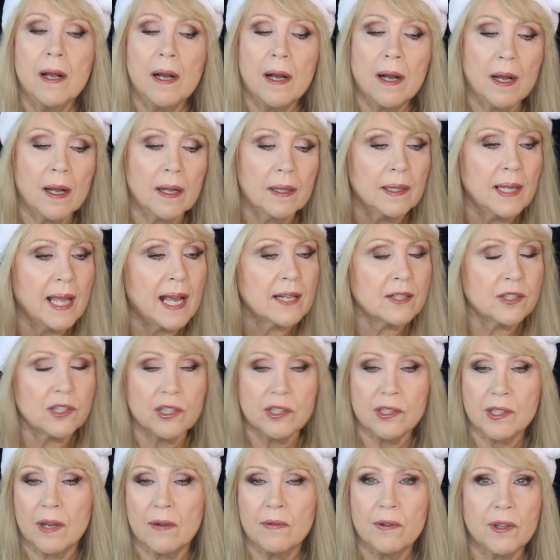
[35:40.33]

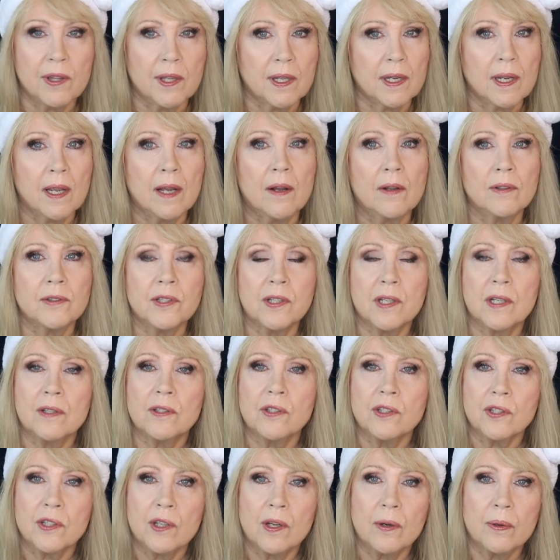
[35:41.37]
lashes, everything else, and
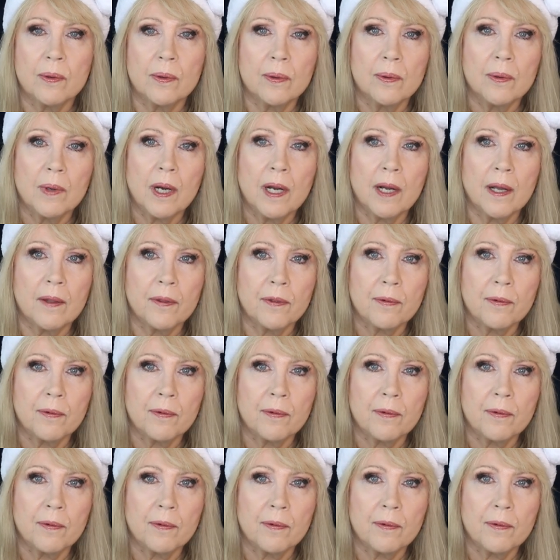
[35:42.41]
so